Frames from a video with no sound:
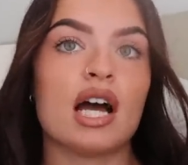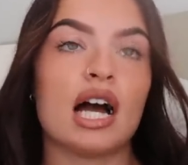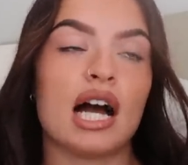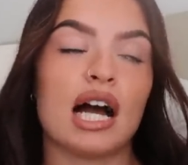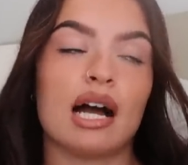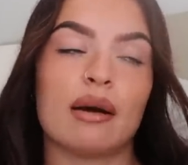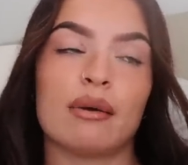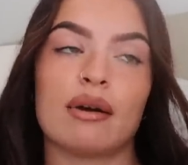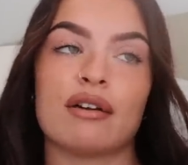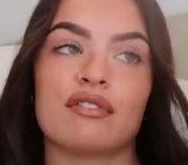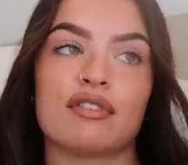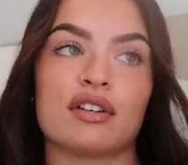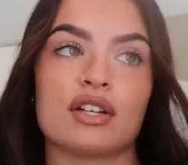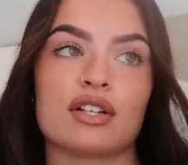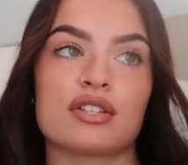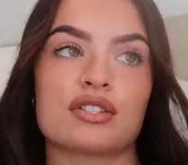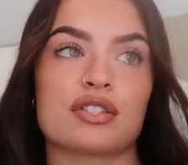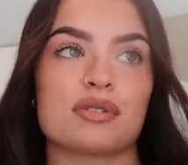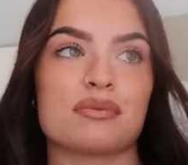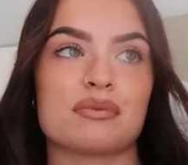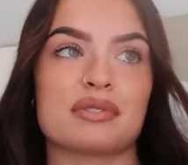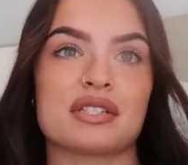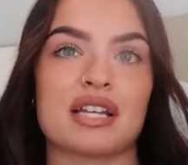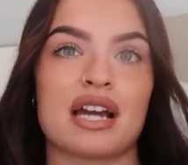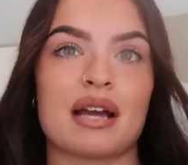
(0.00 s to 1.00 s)
However,
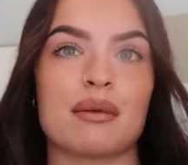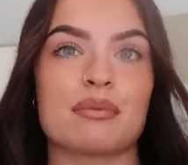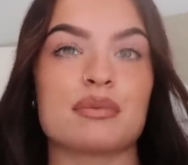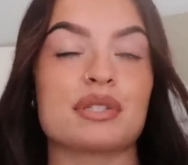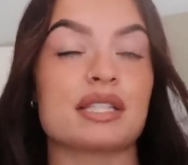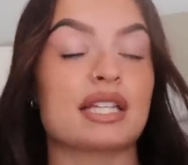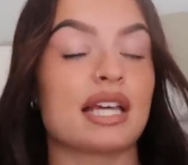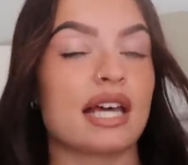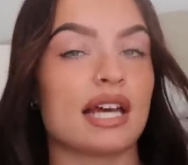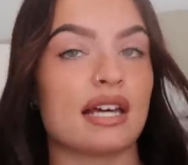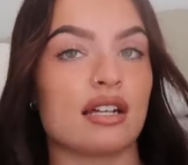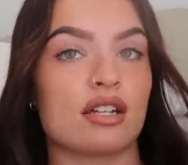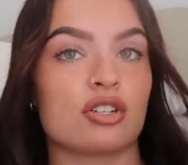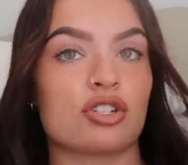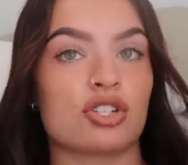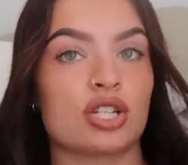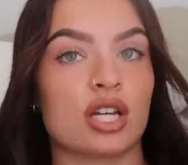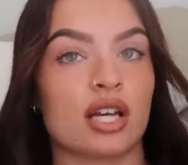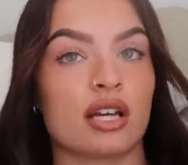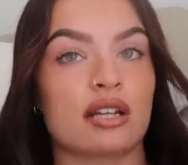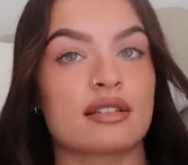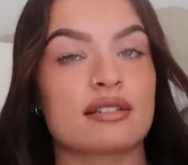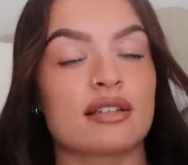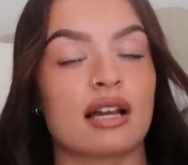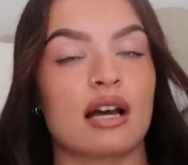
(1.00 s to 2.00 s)
sometimes gainer
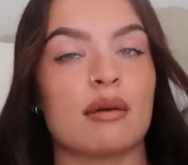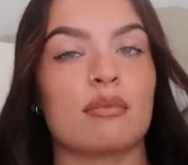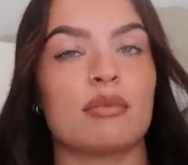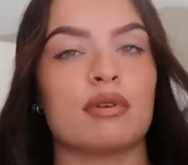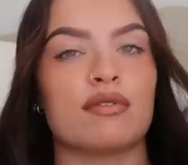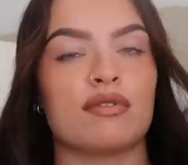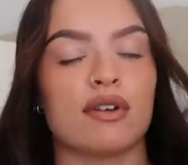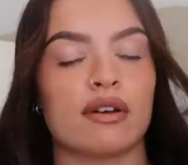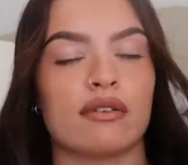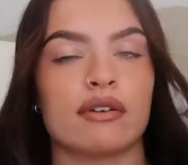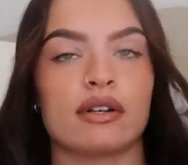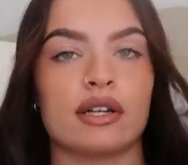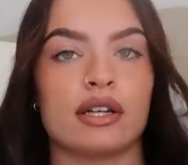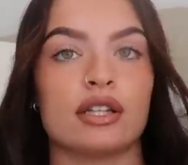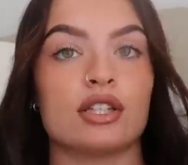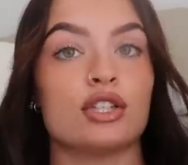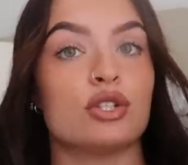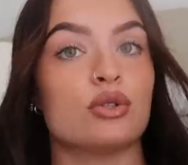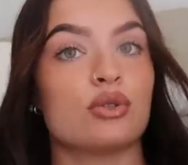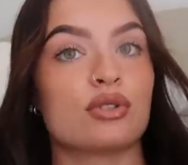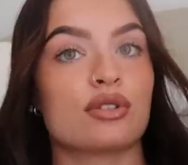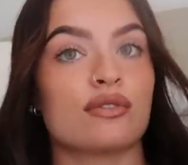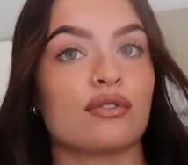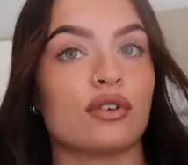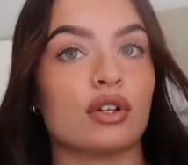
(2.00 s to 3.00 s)
shakes can be very
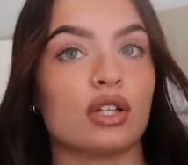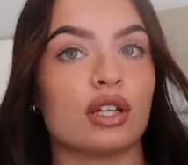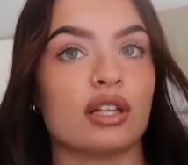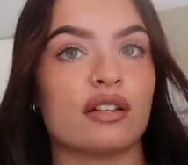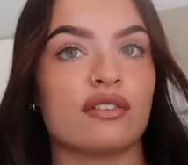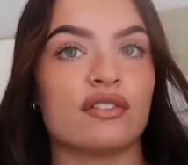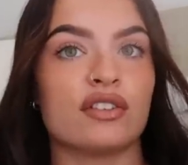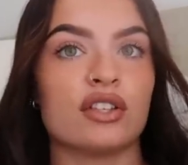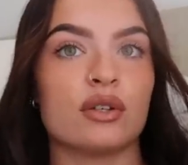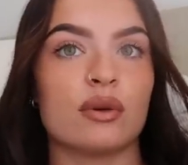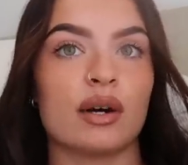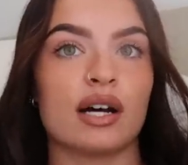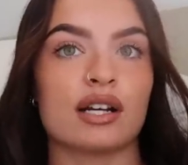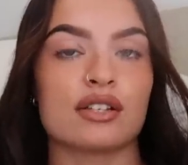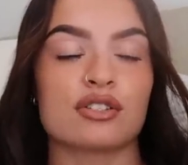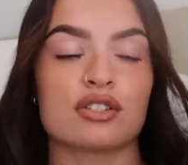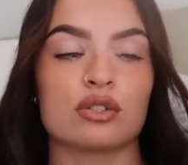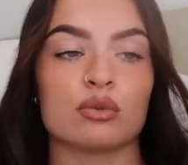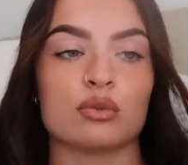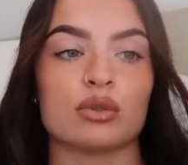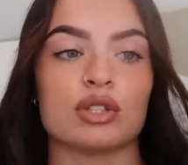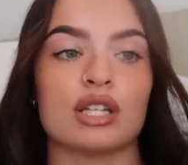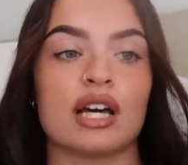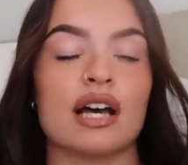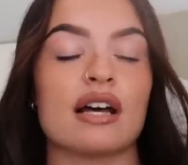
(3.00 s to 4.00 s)
useful if you are
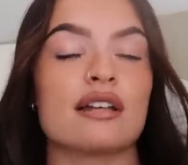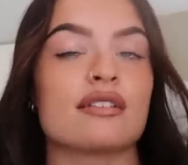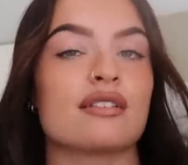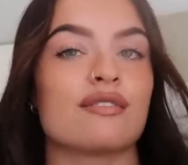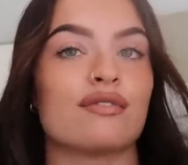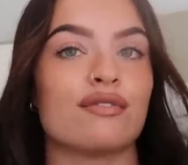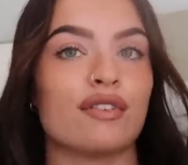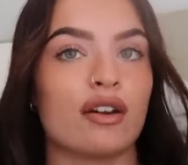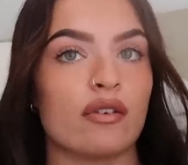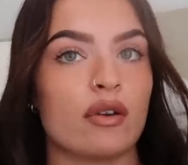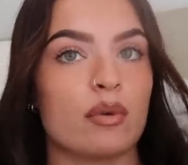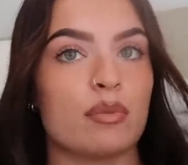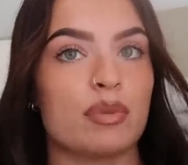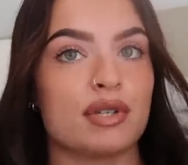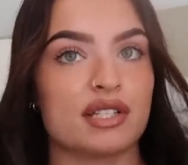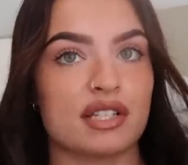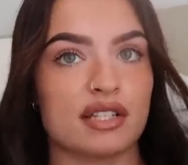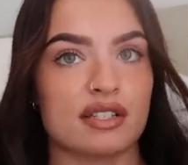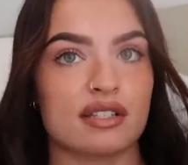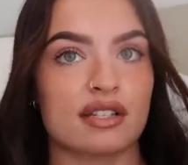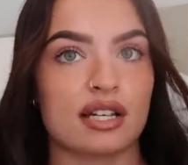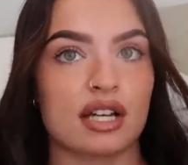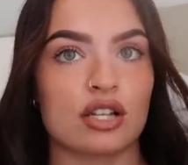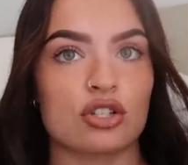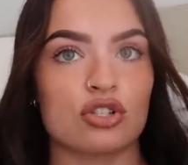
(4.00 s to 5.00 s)
someone that has a very busy
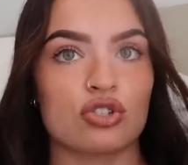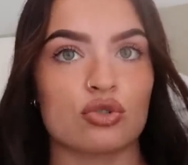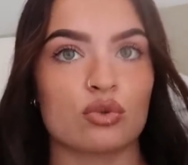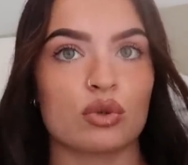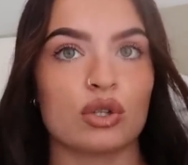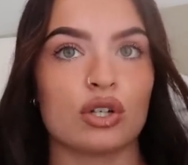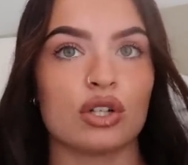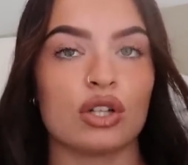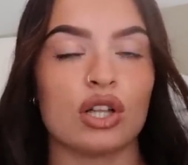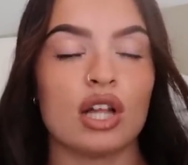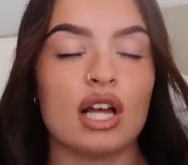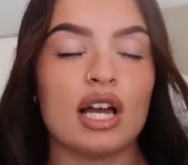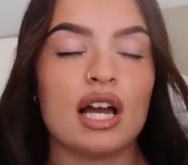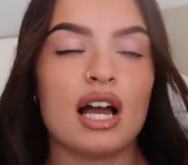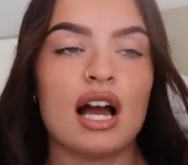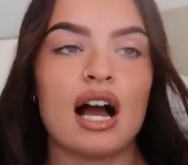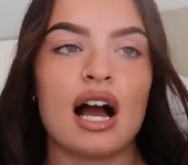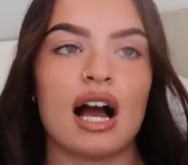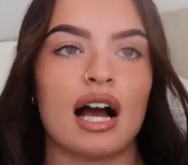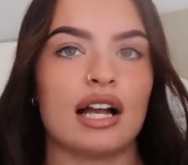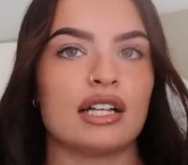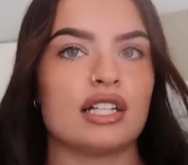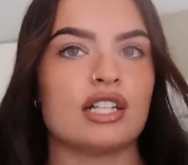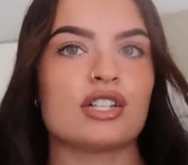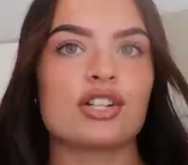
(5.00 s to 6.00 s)
schedule
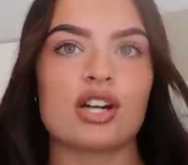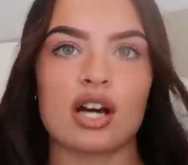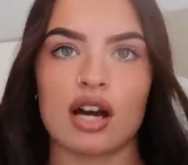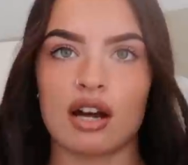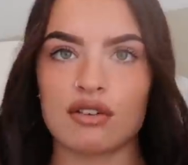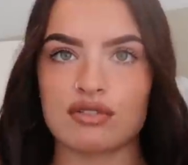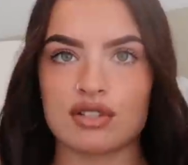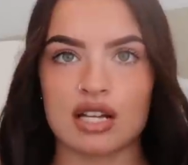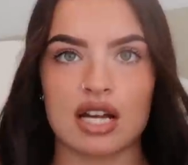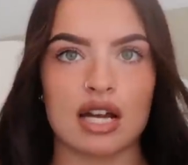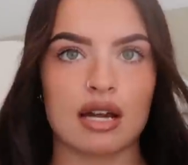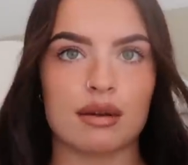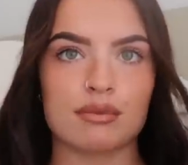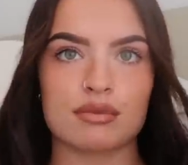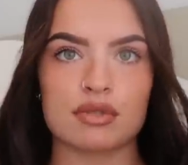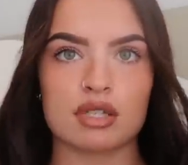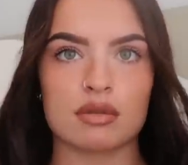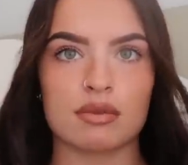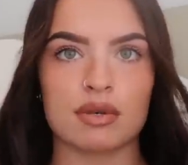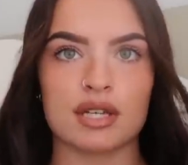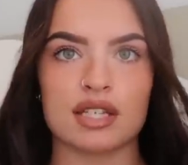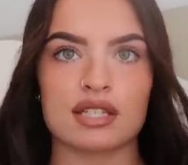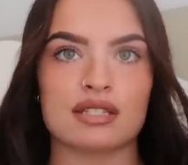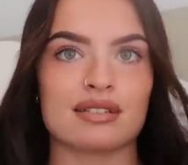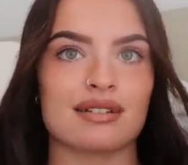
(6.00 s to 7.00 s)
and you don't have time to
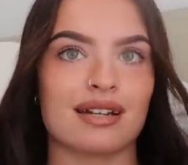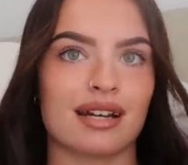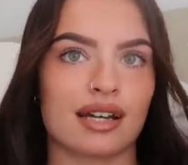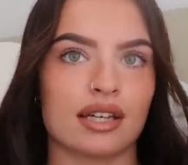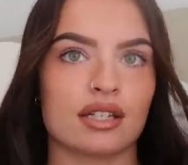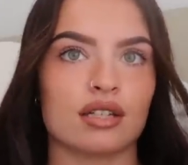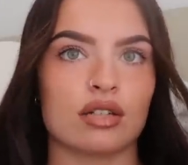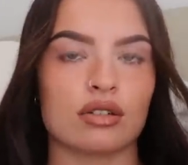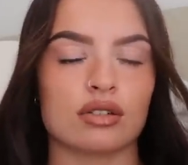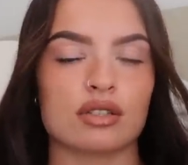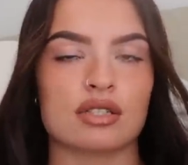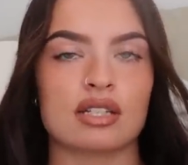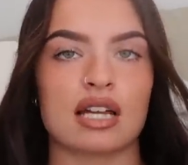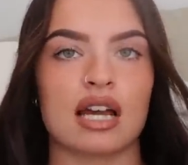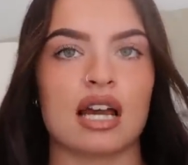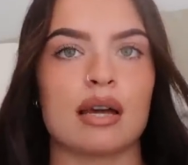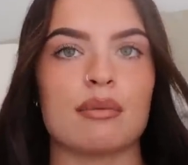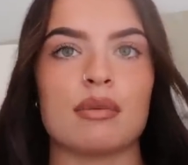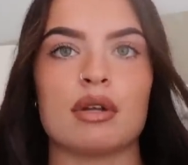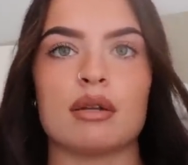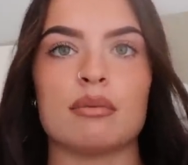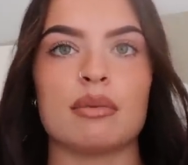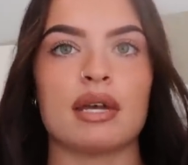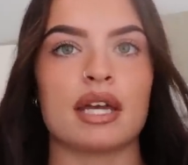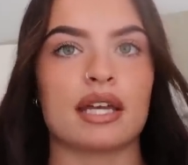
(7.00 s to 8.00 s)
be snacking all the
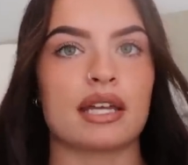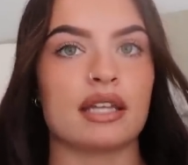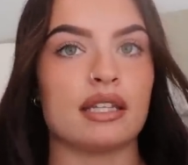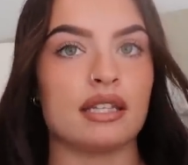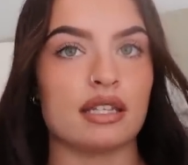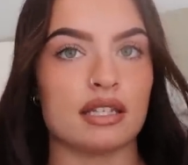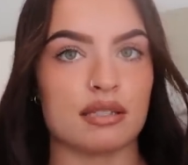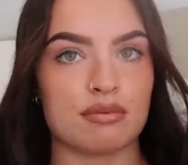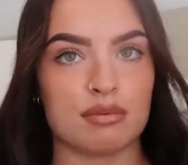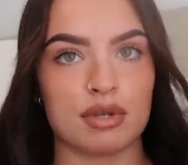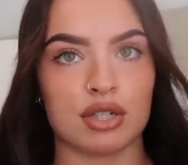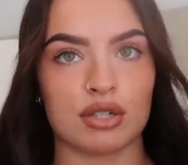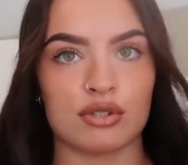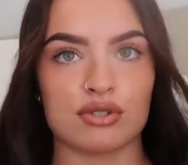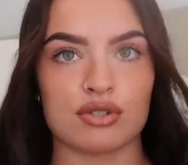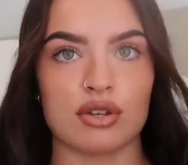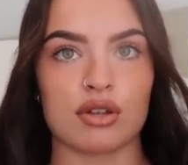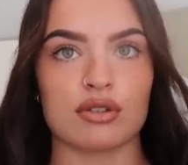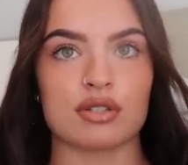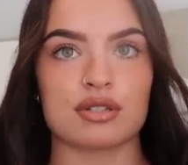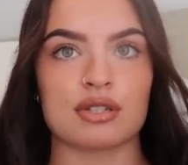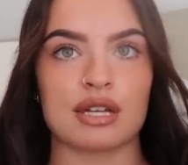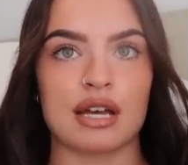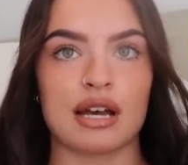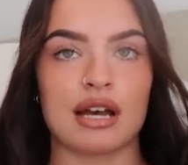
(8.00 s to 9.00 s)
time and making these meals
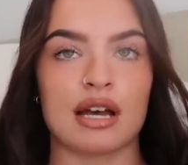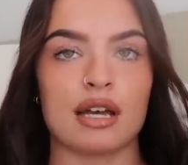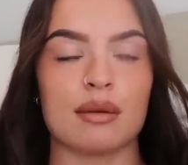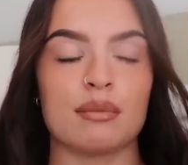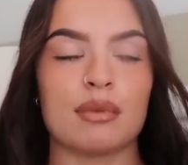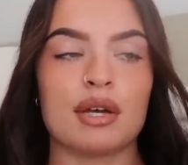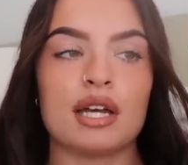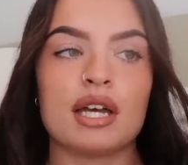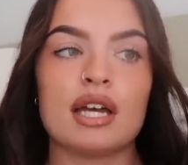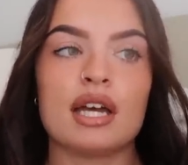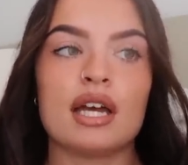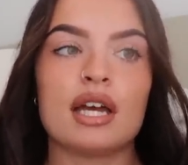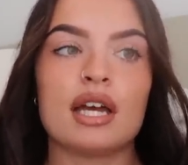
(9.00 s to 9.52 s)
all the time.